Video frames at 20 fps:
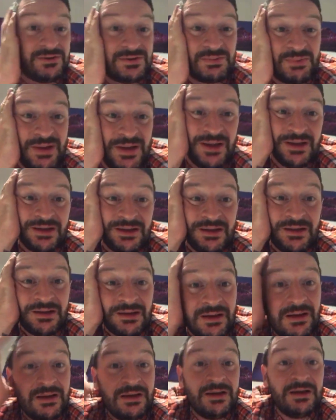to speak.
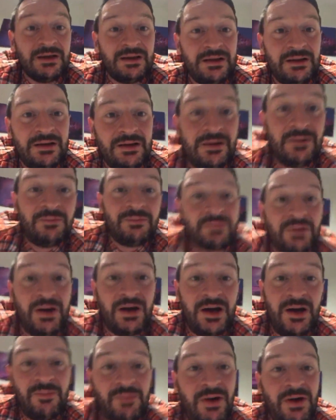
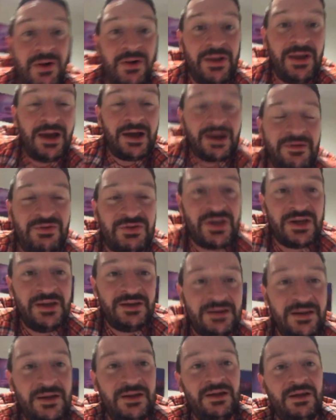Hi Mark, yeah, I've
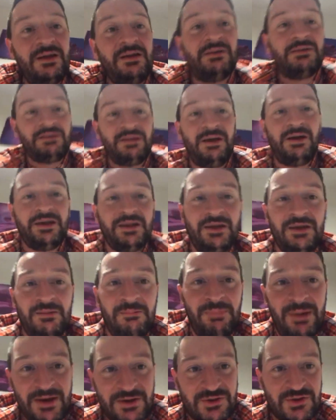seen like your
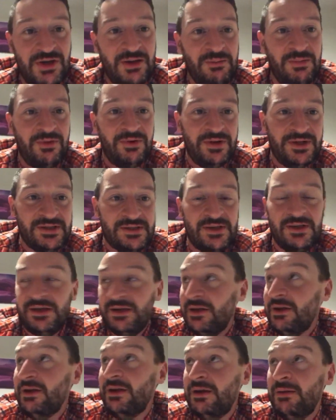Backstreet Boys
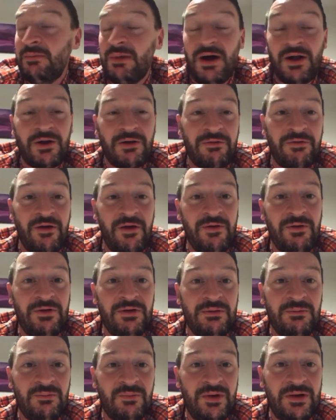
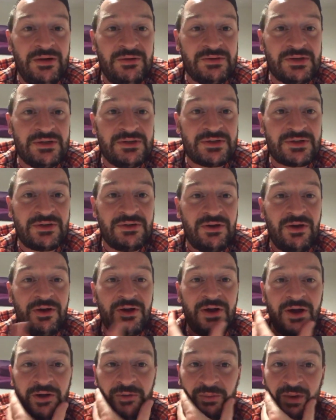microphone when you was in
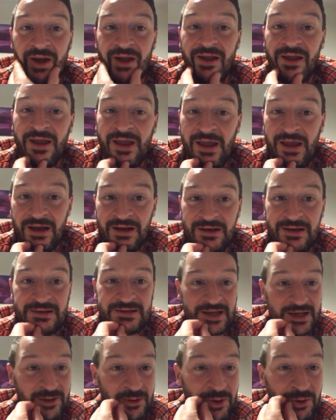Skudocko, mate. I did
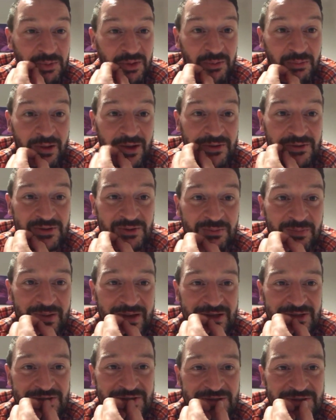take a couple of post-up
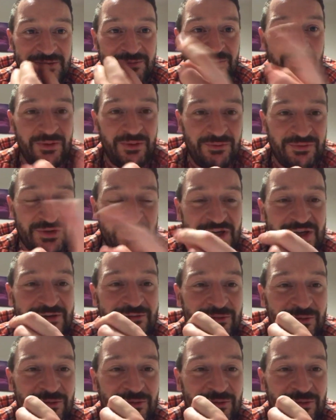pictures of what I've seen